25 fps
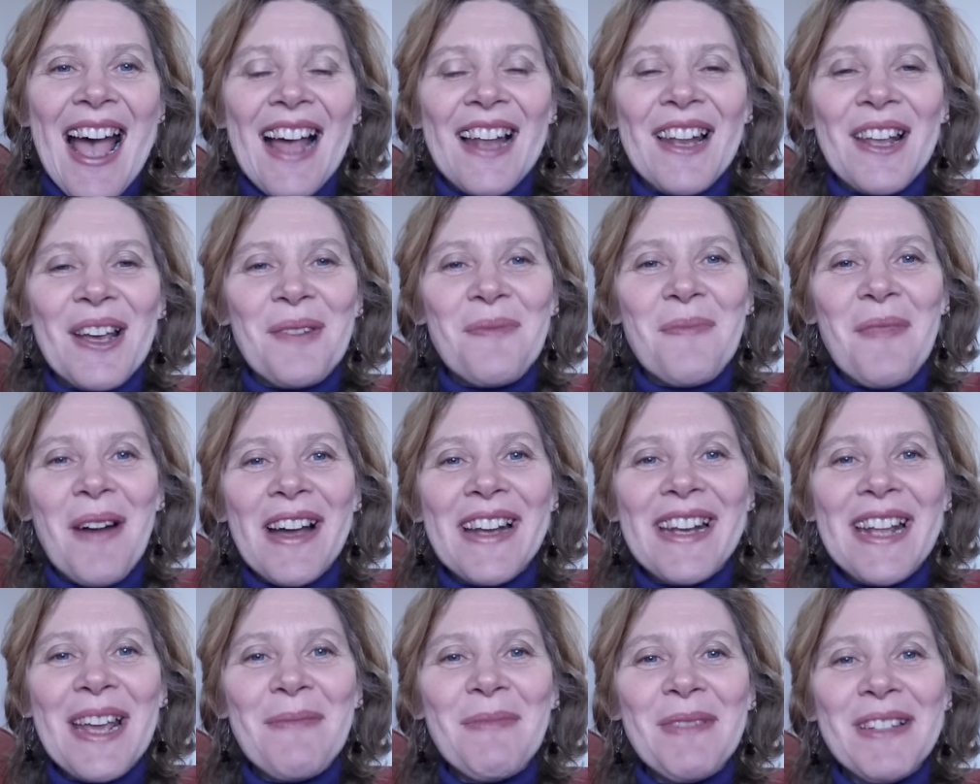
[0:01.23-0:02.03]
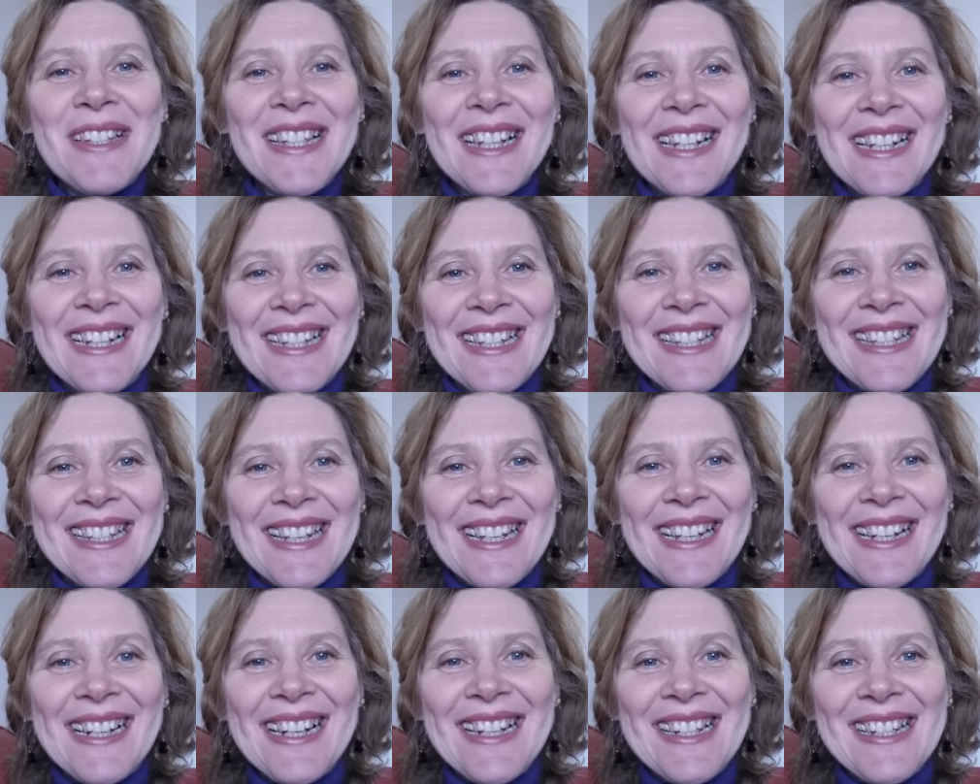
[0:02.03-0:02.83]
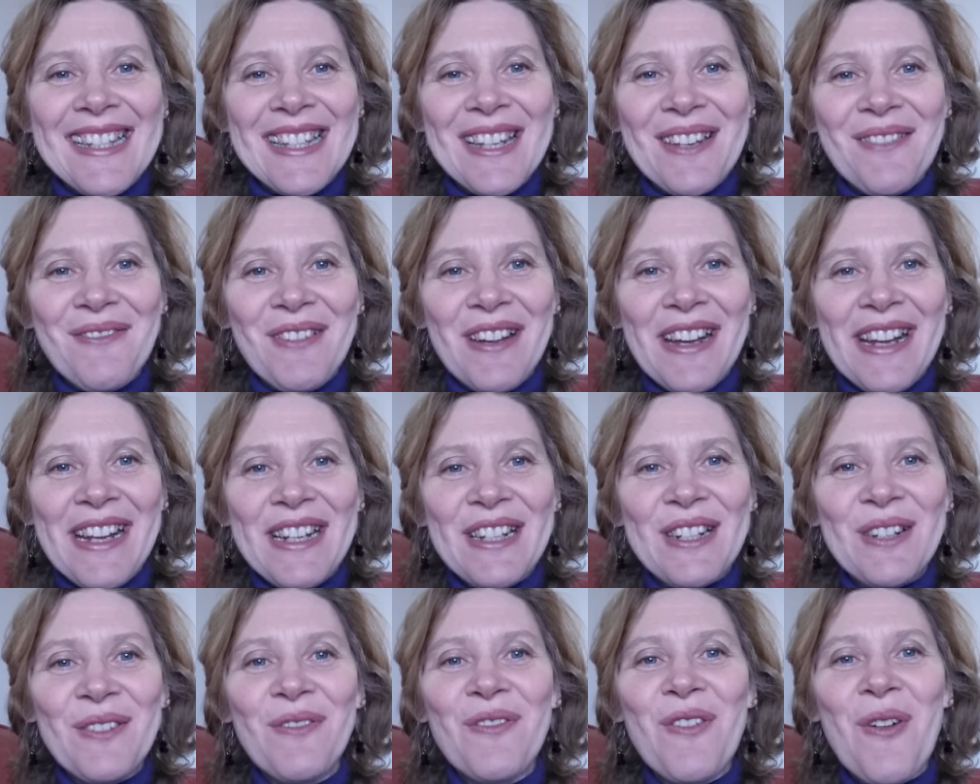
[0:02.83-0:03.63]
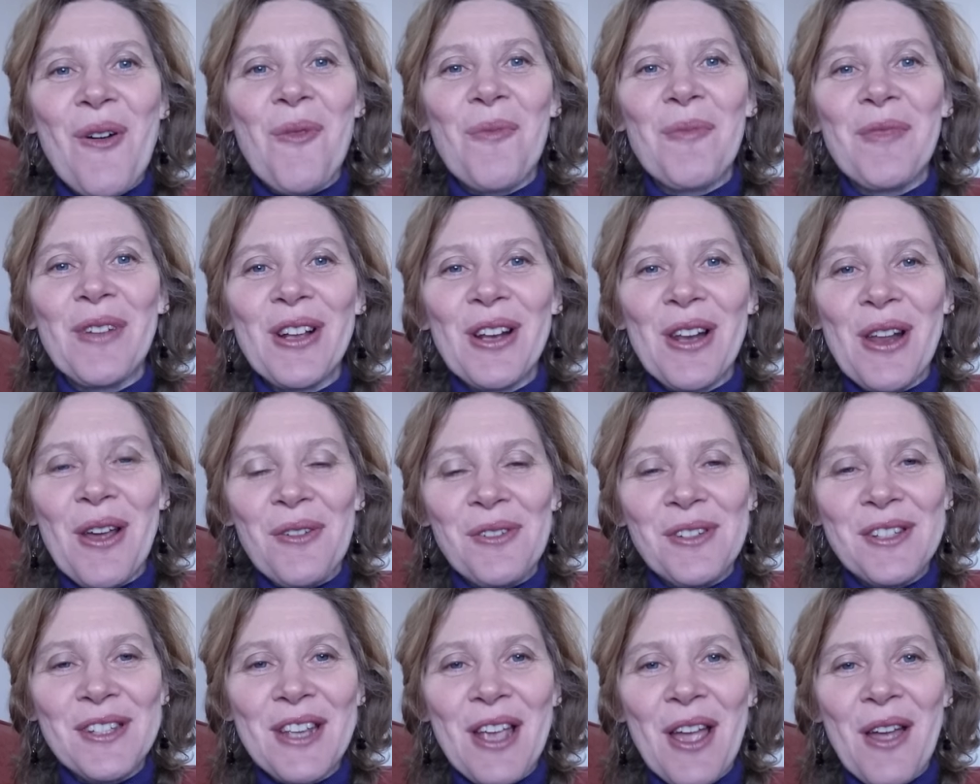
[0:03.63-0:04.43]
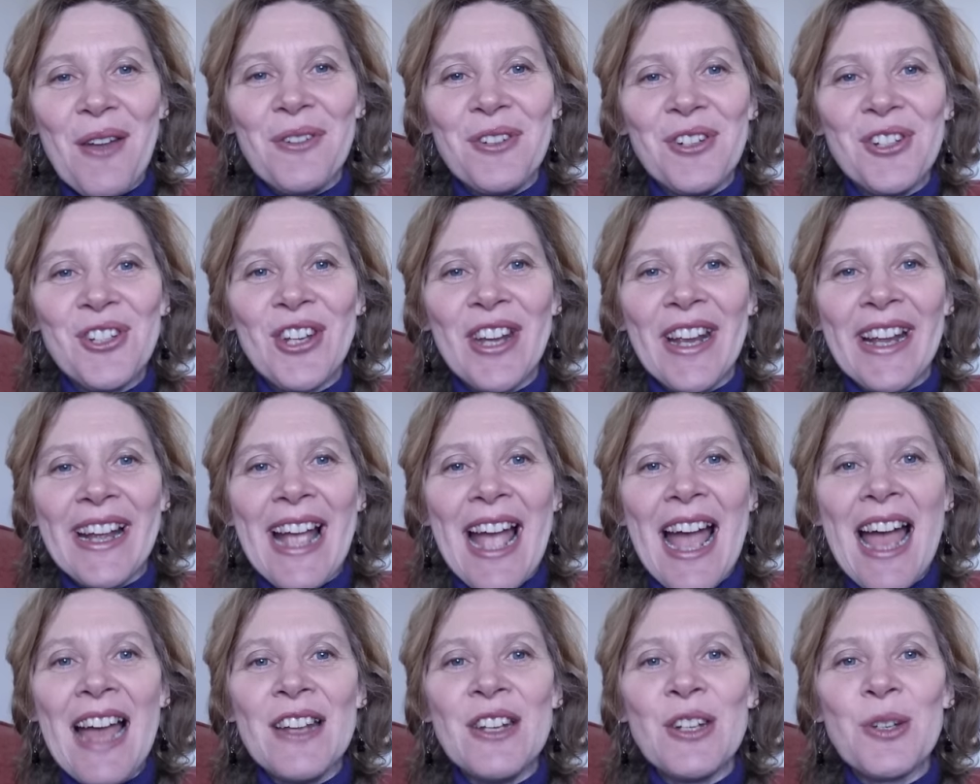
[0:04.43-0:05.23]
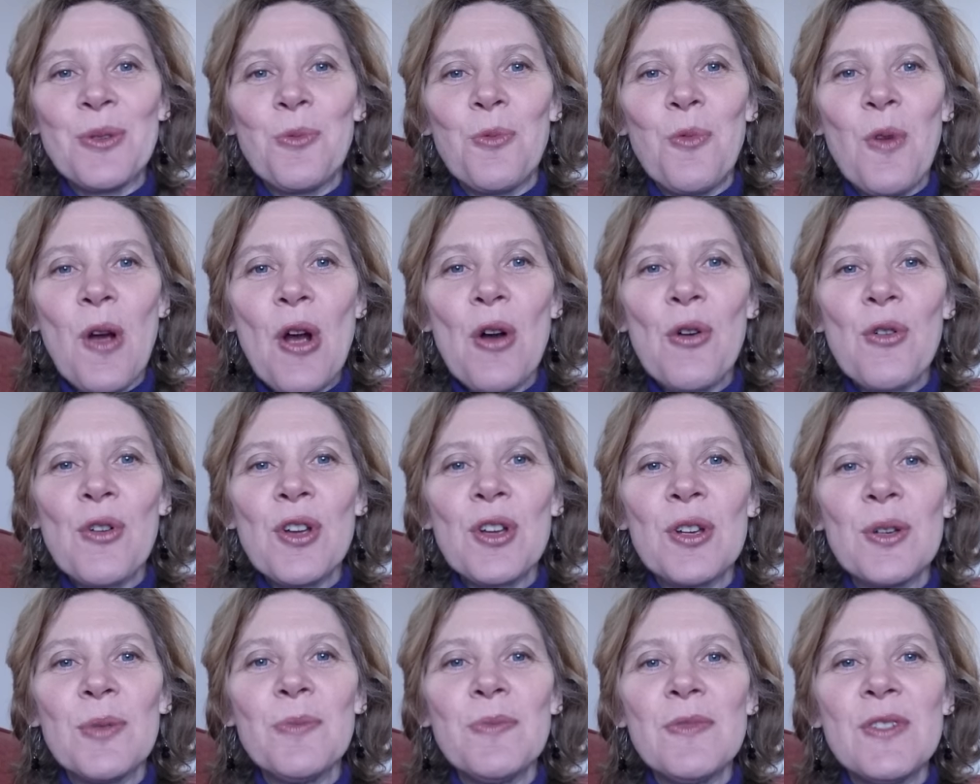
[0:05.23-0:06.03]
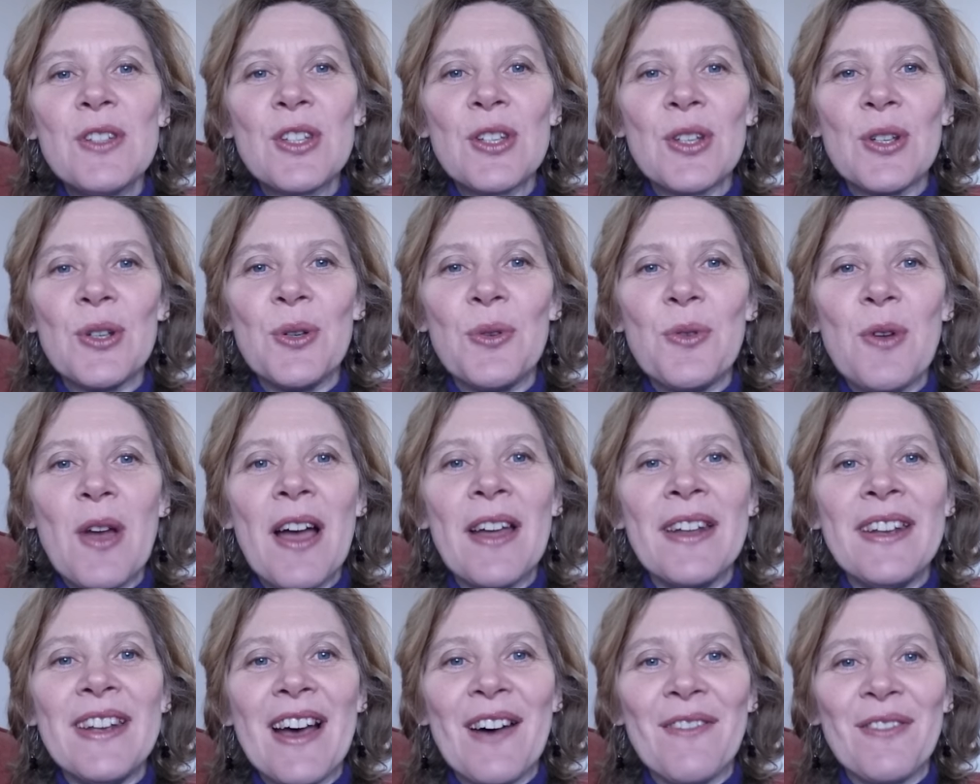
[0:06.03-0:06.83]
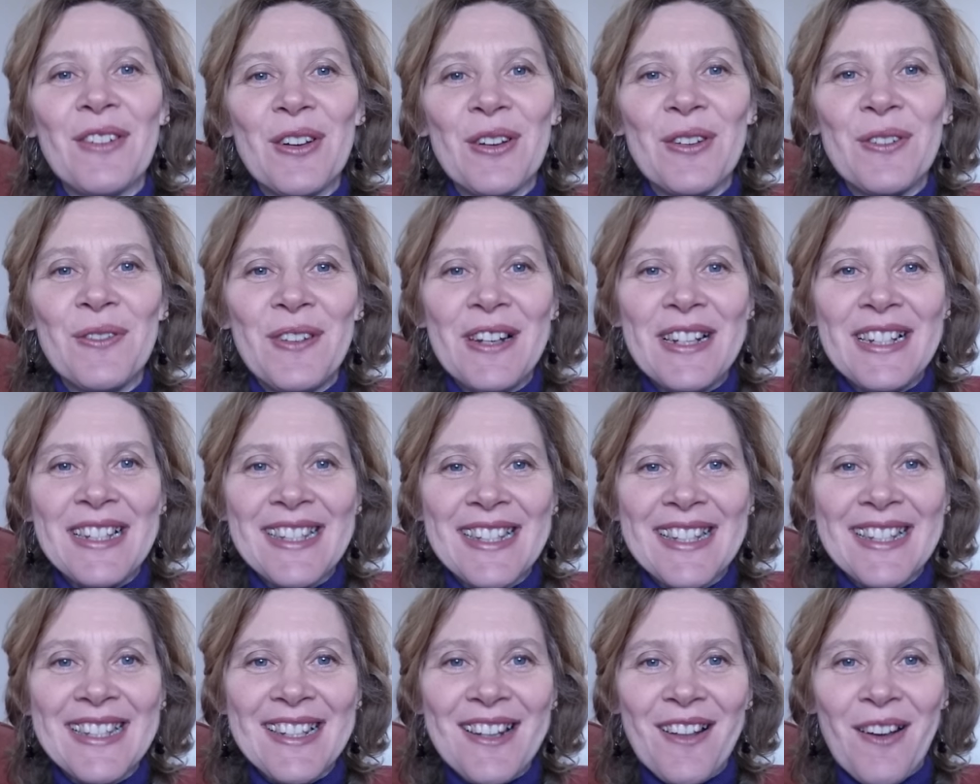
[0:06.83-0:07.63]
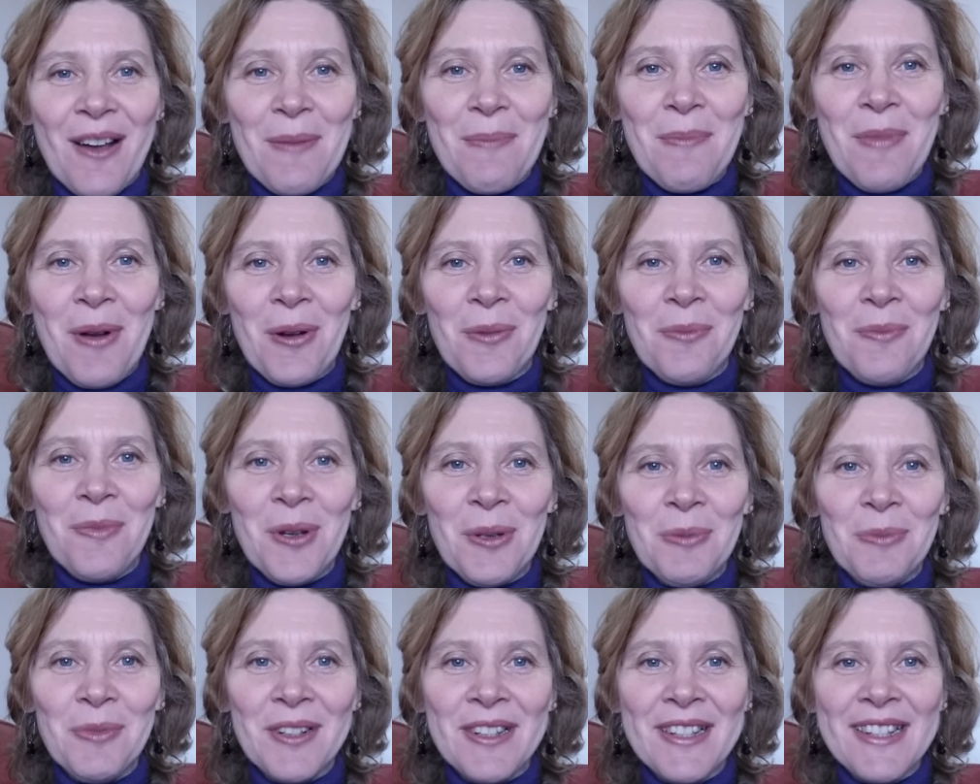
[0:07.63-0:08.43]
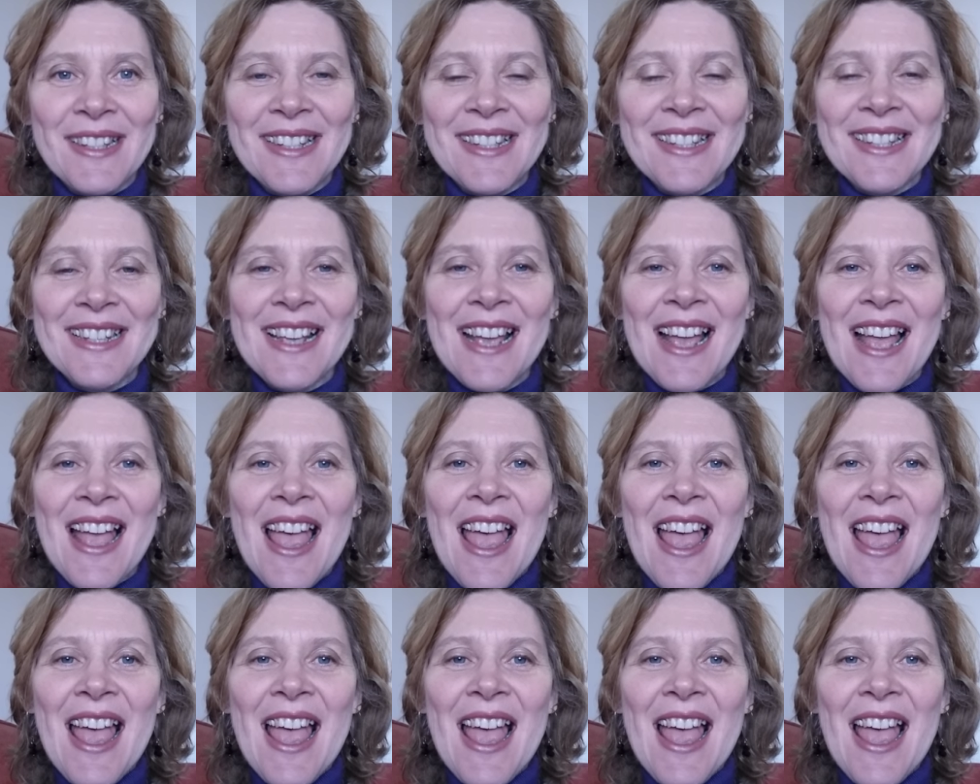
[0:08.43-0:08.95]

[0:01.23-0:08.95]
Hello, my name is Lindsay Reed from Glows Coaching, and welcome to another of Lindsay's Lightbulb Moments.